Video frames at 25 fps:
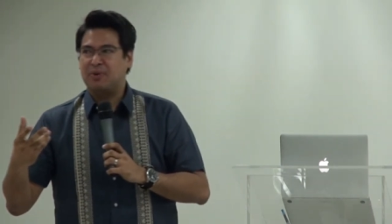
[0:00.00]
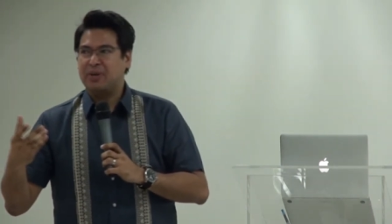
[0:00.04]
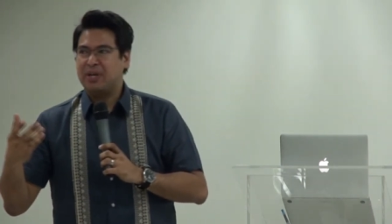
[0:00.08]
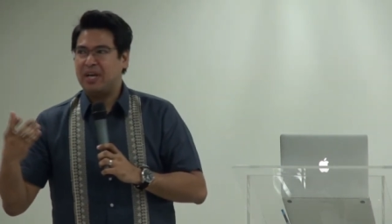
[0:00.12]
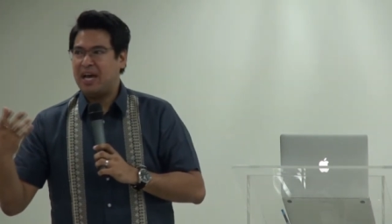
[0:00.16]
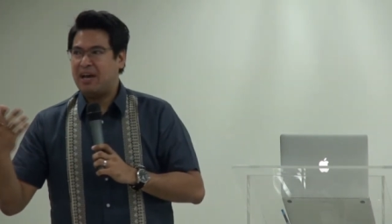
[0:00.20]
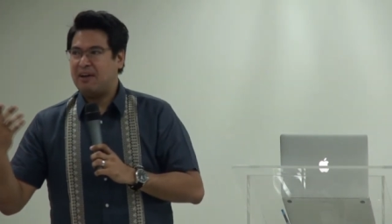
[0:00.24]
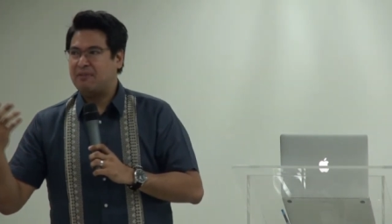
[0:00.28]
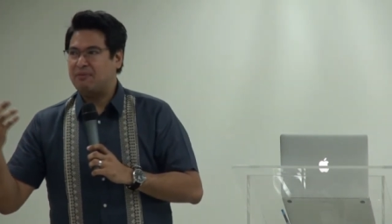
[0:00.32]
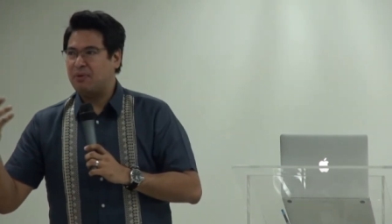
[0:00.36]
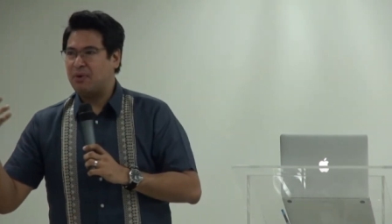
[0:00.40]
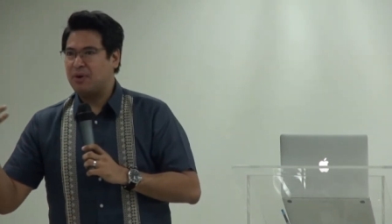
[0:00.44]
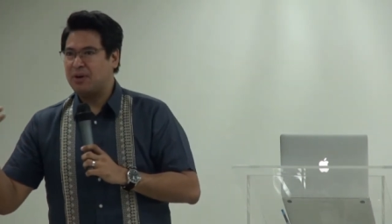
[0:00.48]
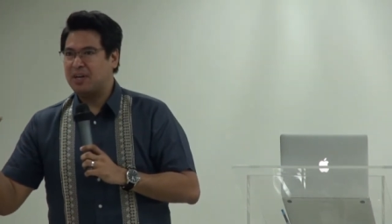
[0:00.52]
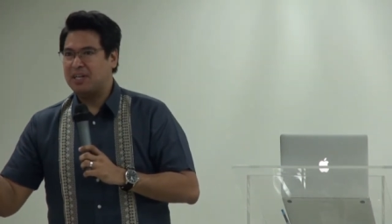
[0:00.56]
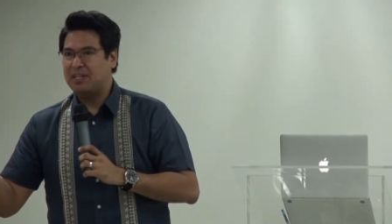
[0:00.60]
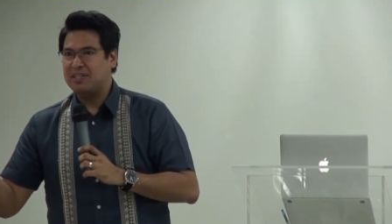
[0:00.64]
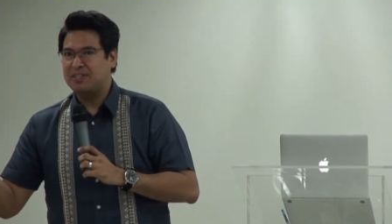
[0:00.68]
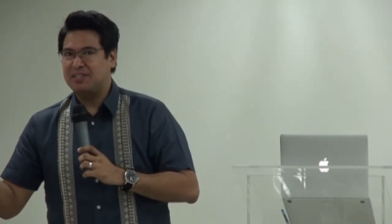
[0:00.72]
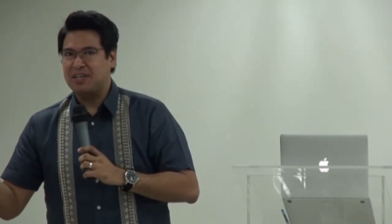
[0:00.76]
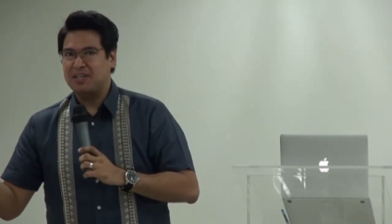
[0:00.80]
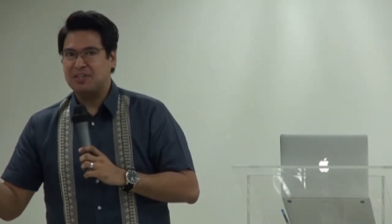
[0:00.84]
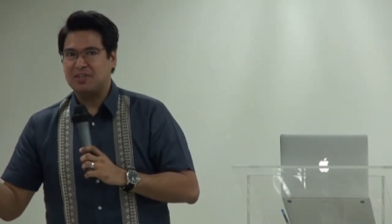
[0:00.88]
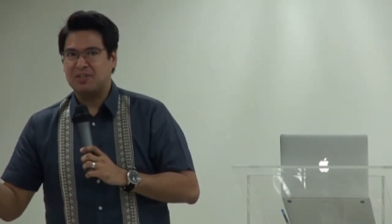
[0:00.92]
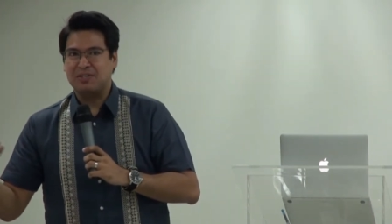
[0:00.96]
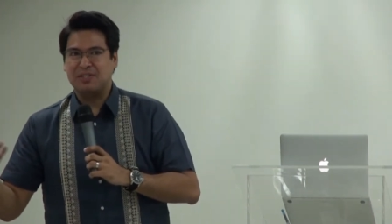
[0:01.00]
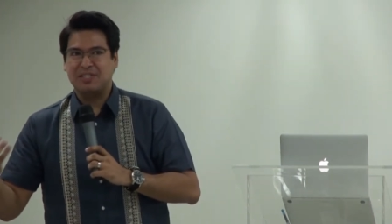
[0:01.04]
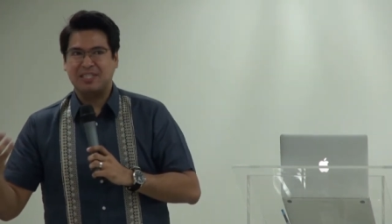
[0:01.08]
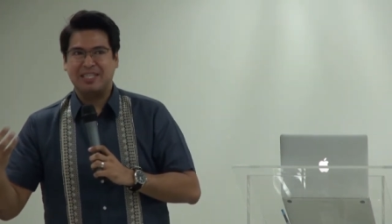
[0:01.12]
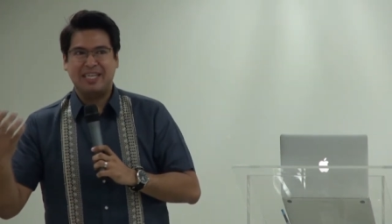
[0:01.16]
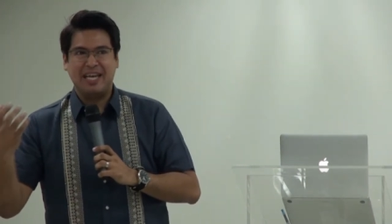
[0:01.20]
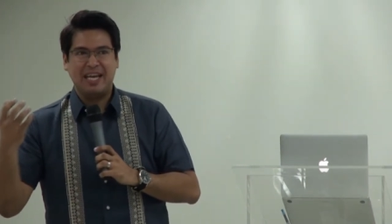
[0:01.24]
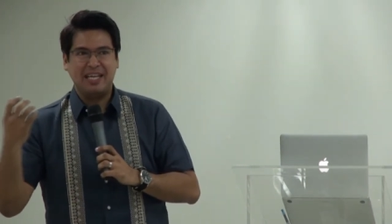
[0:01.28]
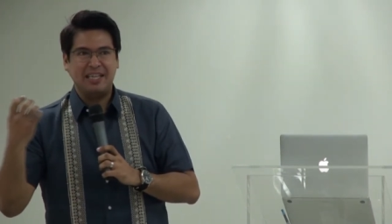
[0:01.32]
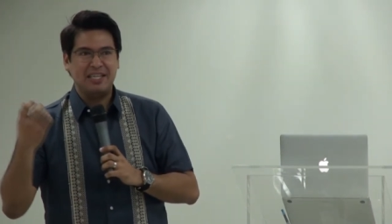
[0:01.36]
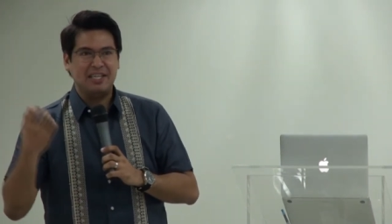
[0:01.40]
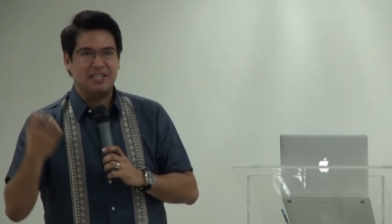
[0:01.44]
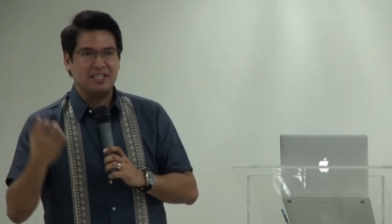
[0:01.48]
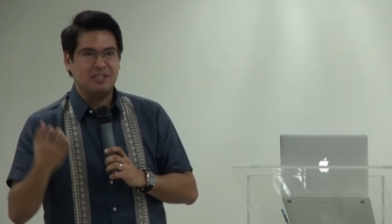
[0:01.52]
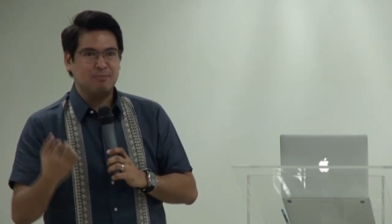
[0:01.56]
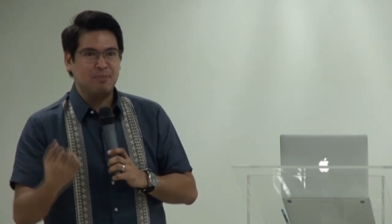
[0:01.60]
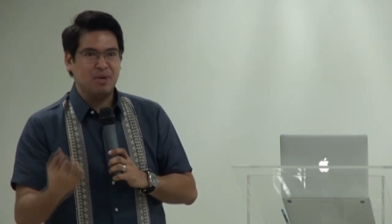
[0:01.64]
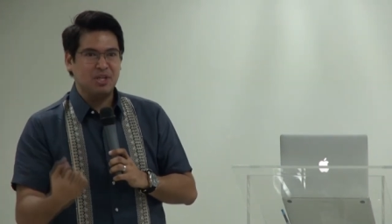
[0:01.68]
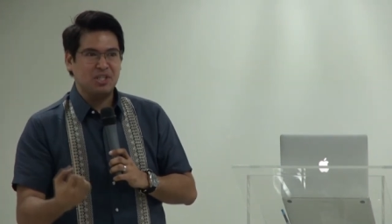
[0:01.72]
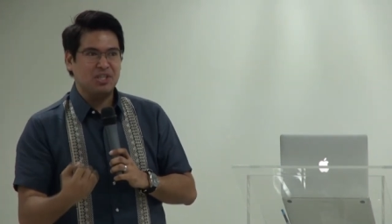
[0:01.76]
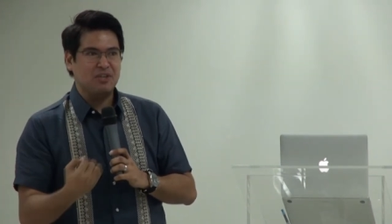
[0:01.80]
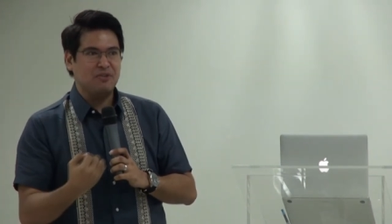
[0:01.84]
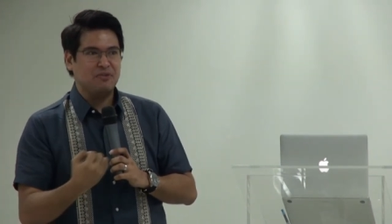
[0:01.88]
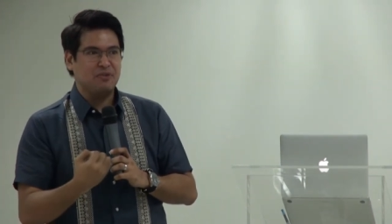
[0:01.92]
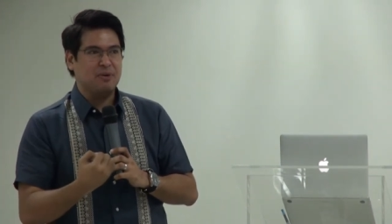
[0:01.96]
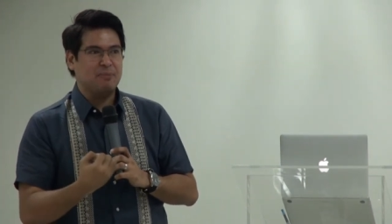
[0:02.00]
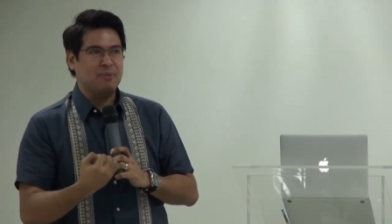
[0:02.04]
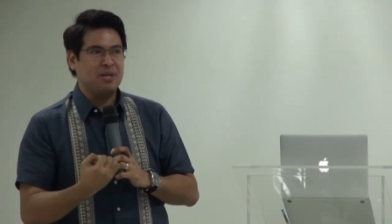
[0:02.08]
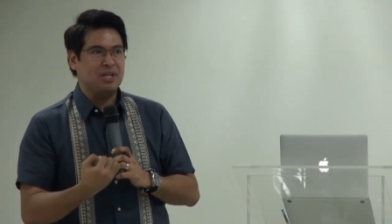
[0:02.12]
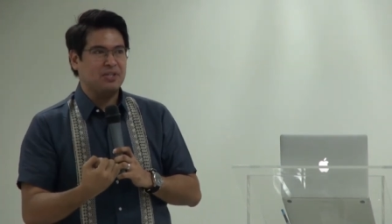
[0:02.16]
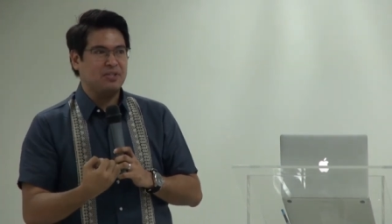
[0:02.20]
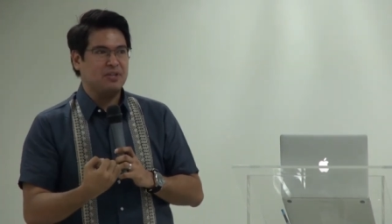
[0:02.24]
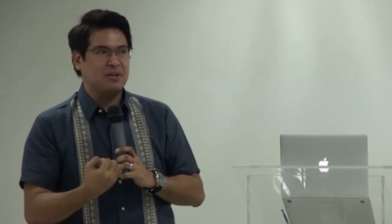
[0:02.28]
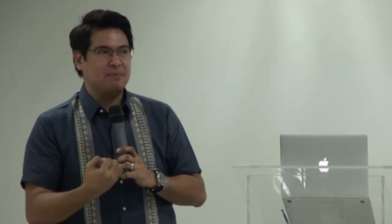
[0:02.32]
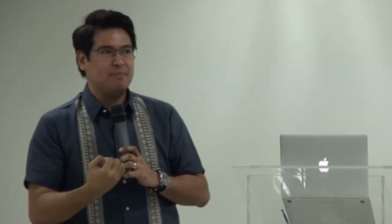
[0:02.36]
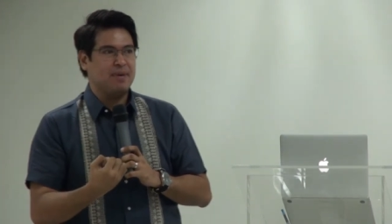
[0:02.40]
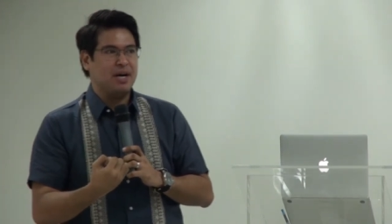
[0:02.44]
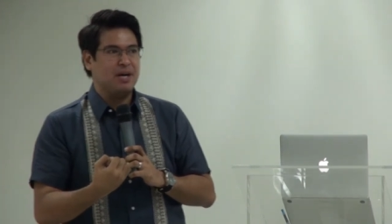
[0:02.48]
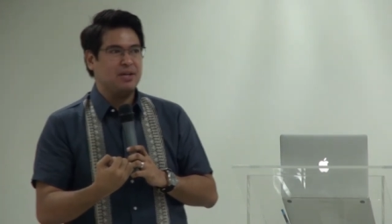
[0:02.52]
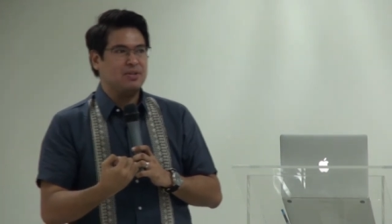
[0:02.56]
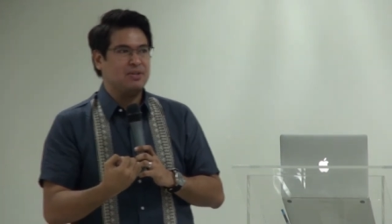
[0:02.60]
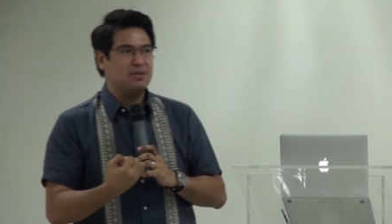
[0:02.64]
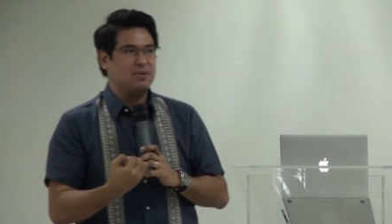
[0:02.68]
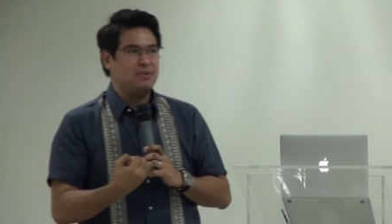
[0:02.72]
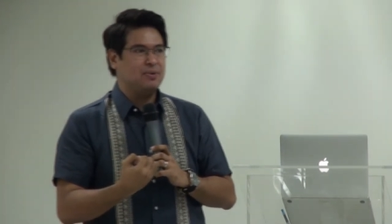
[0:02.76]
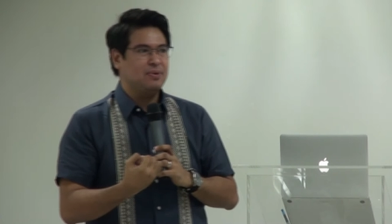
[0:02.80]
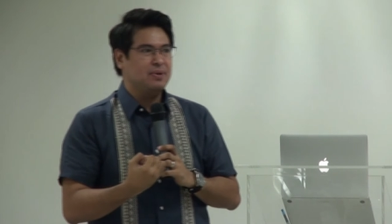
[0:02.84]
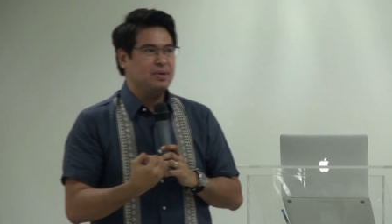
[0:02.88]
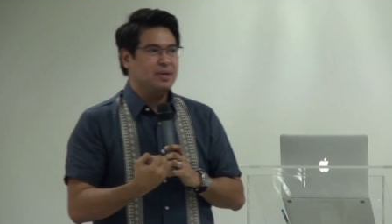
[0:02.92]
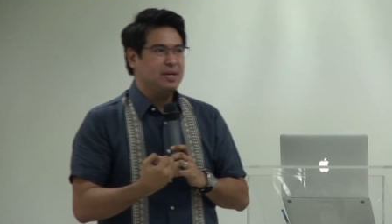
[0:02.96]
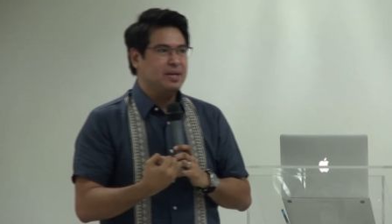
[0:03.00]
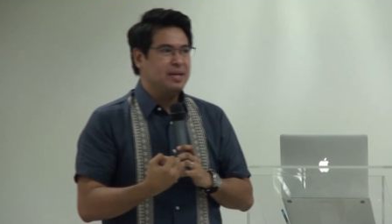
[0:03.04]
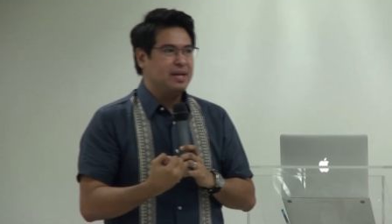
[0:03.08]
where you have organizations getting as much information about you